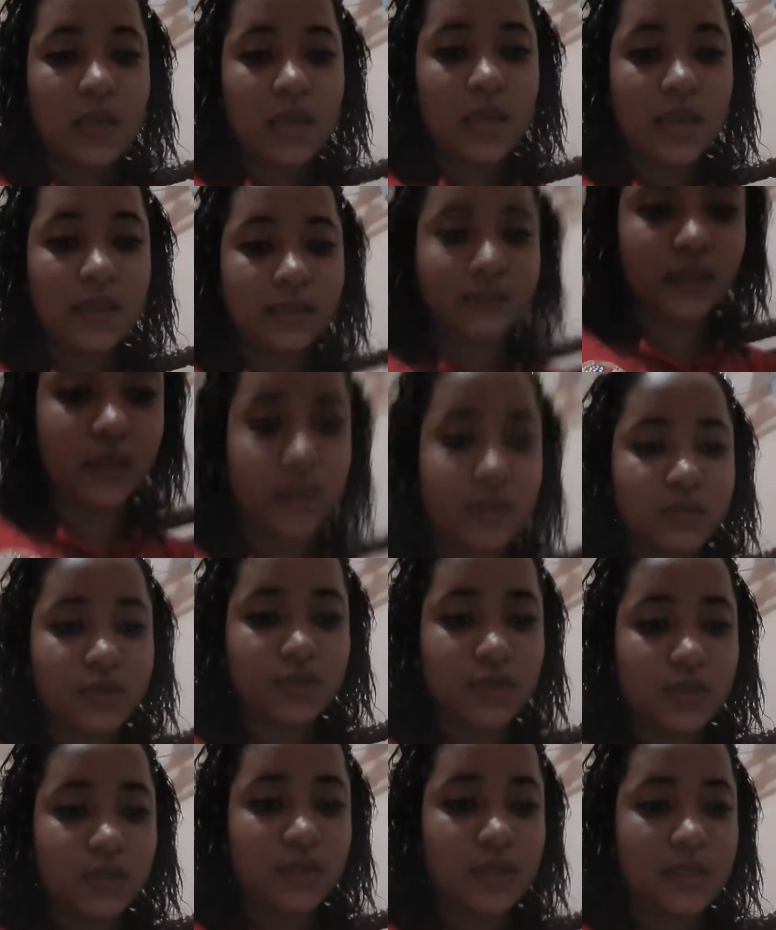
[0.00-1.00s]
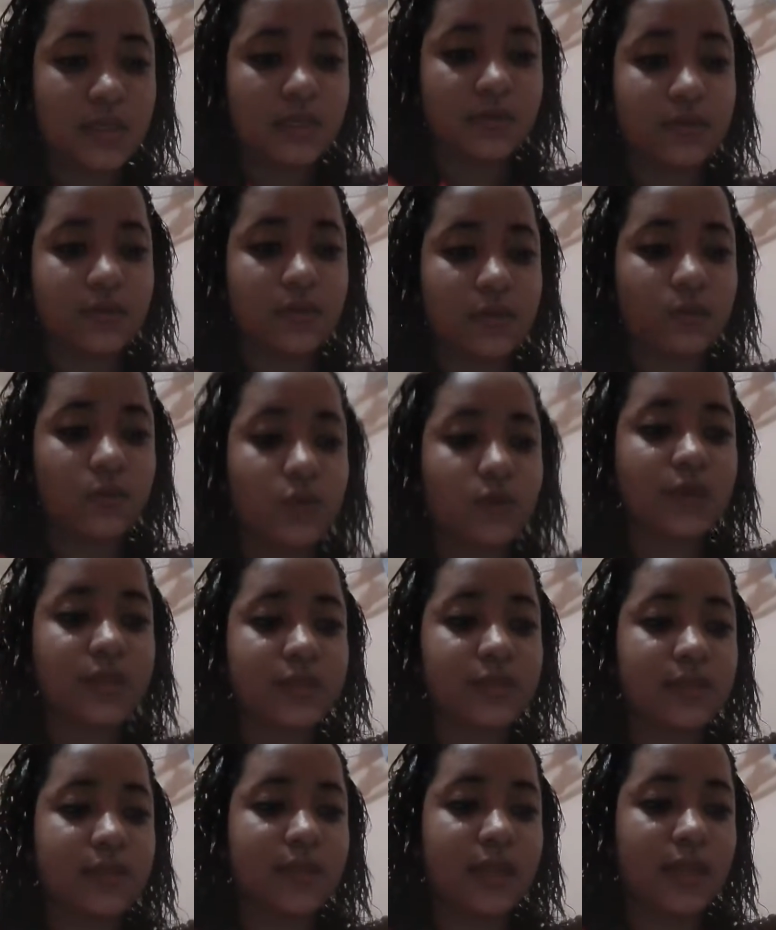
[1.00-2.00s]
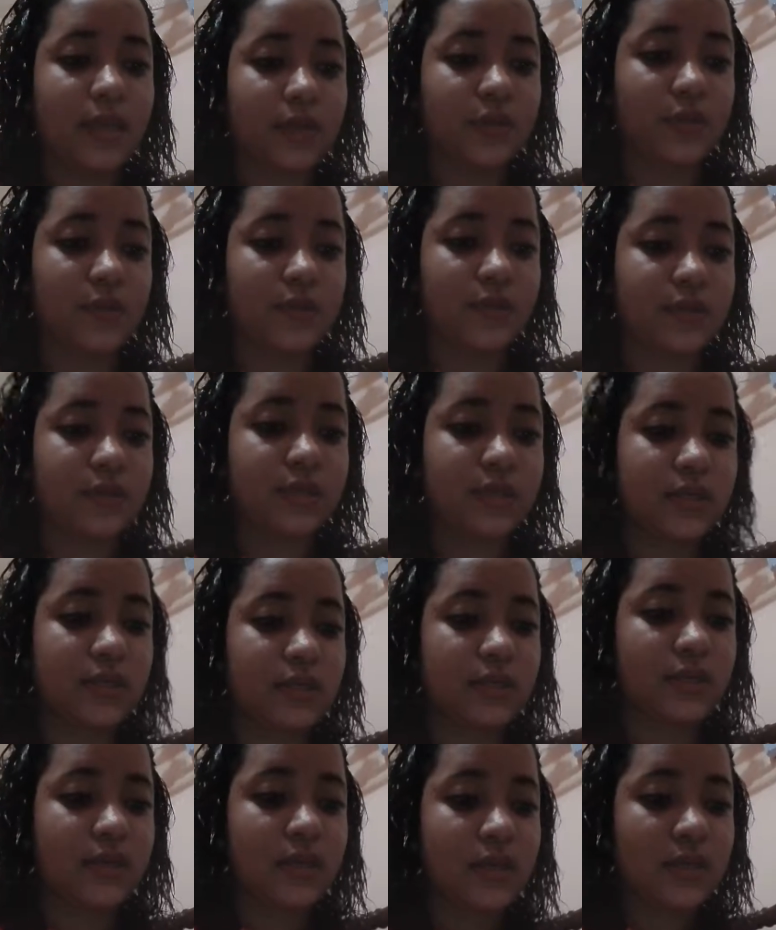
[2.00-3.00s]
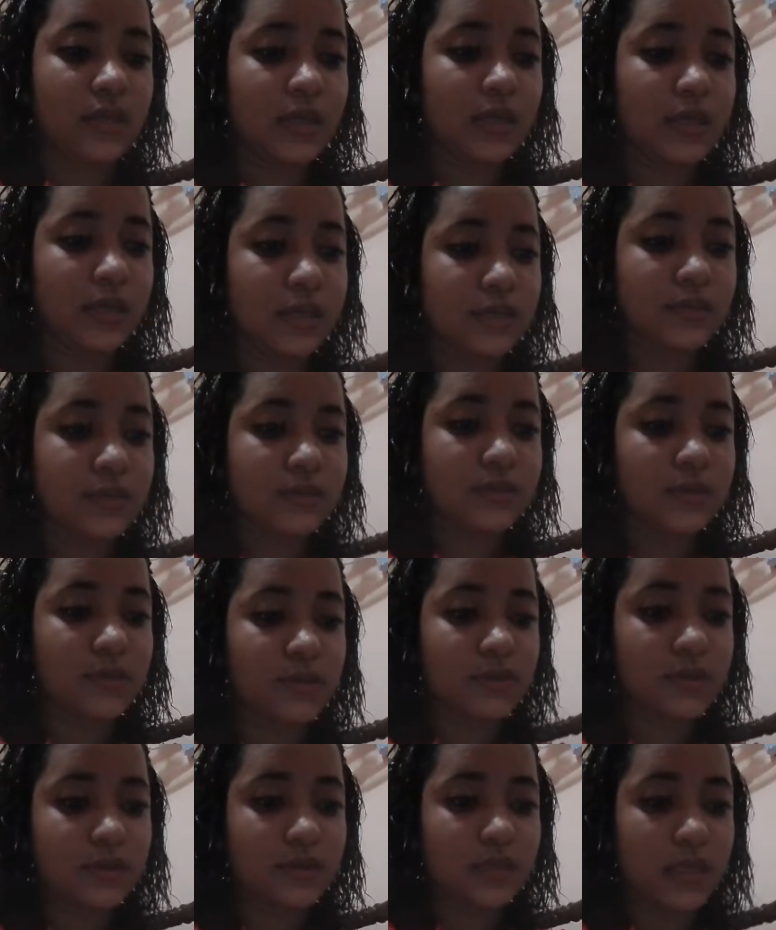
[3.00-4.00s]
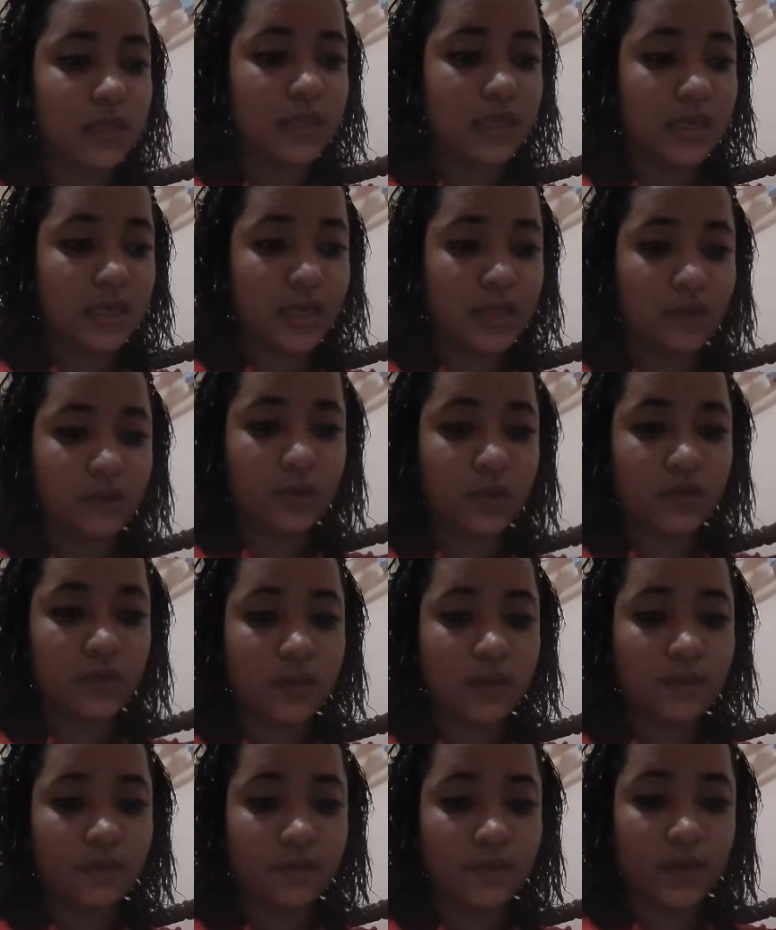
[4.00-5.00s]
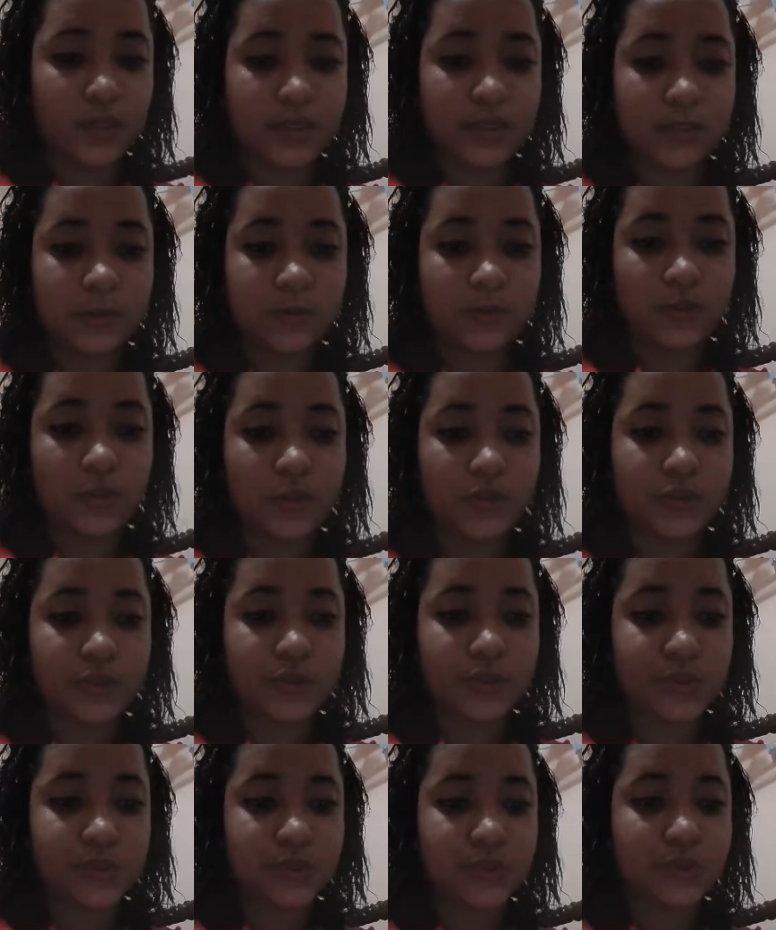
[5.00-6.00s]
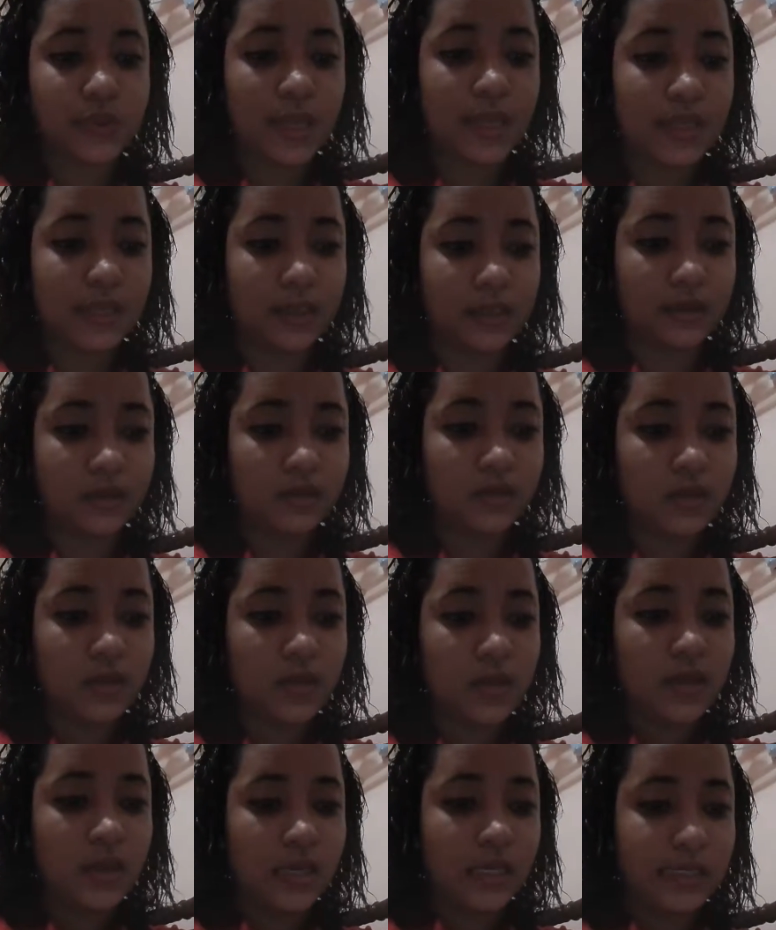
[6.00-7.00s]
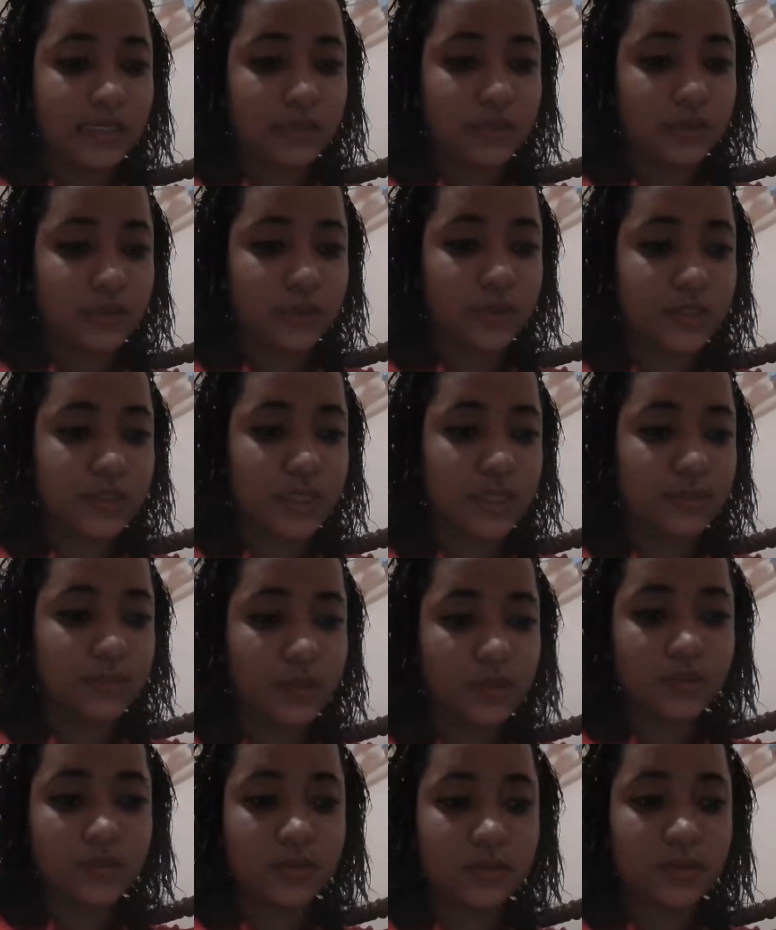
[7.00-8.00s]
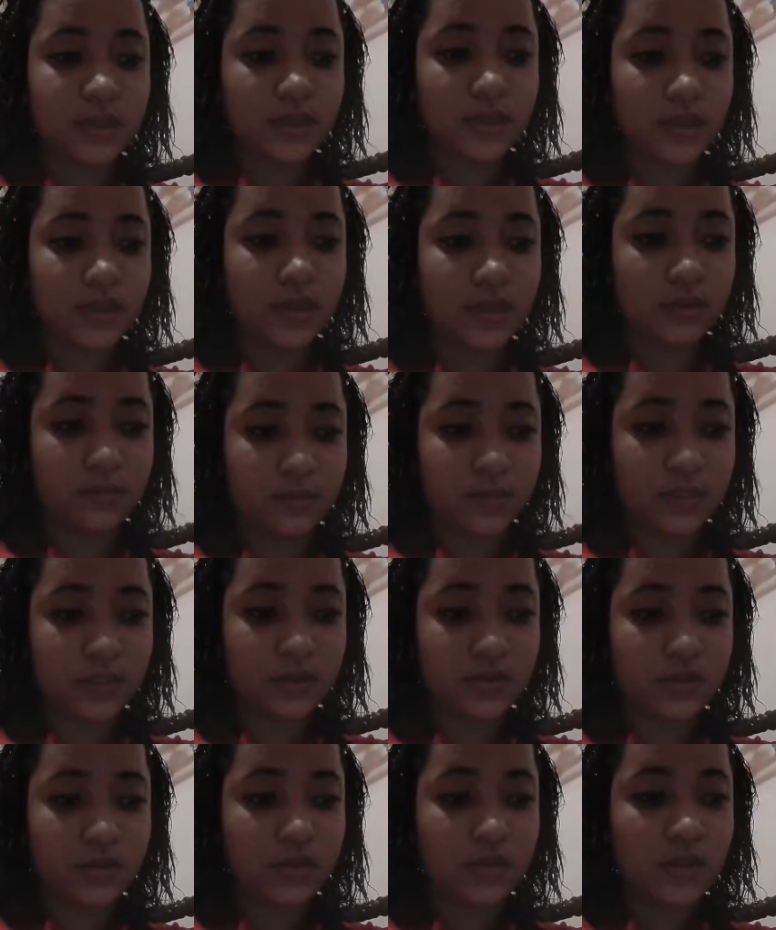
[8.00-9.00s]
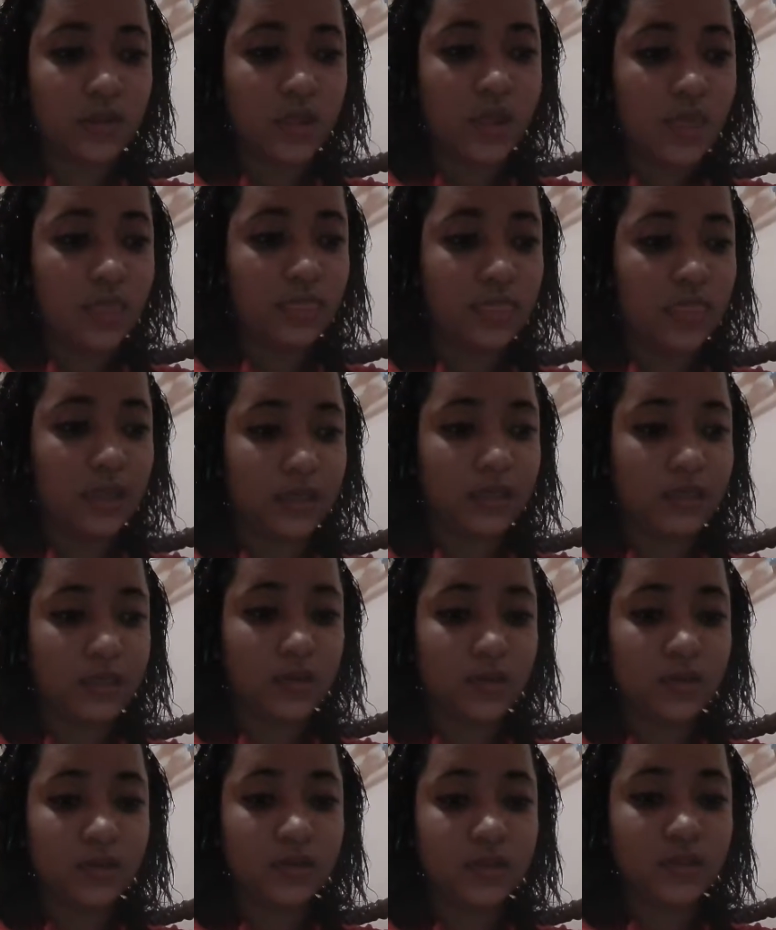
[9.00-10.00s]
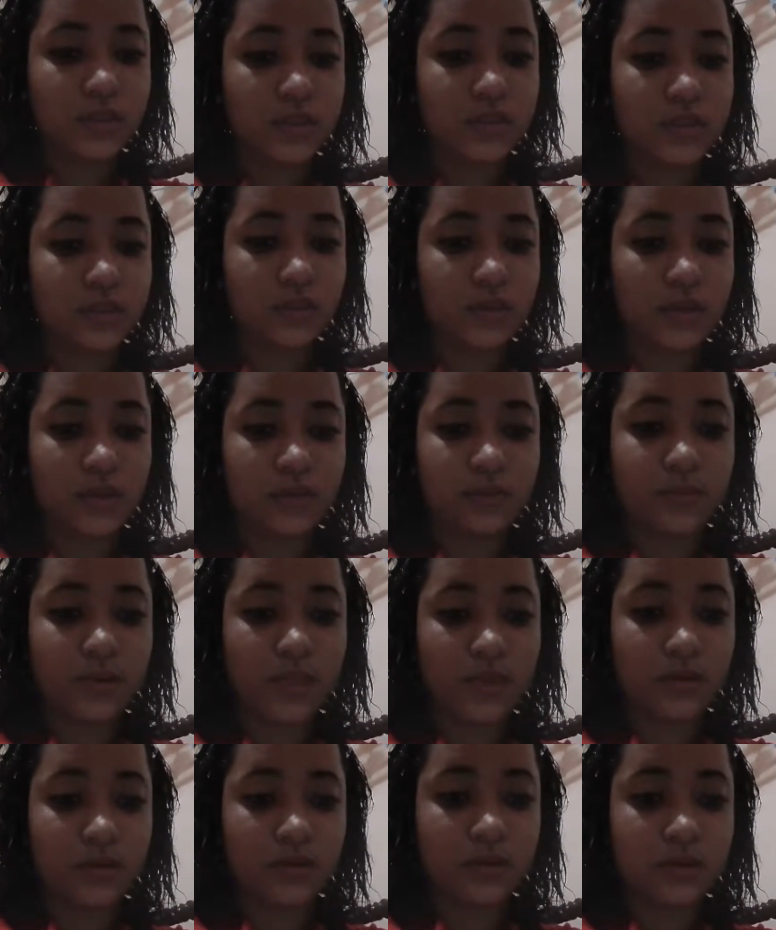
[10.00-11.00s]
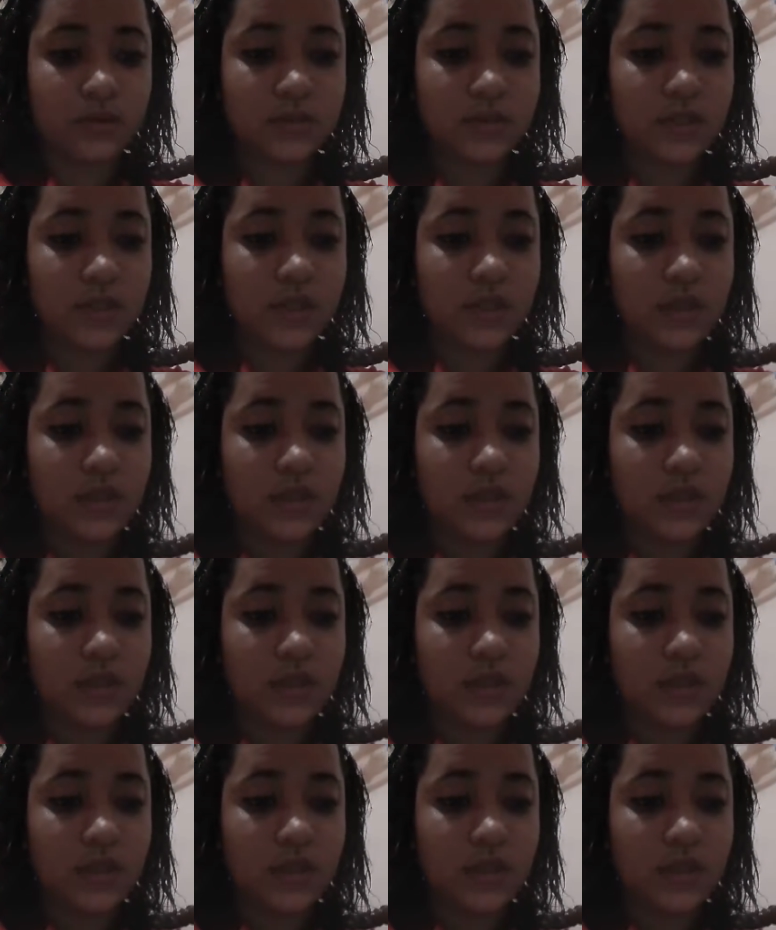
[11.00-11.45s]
English is the world's language. It is used in everything from sports to science, entertainment to the economies, technology to careers,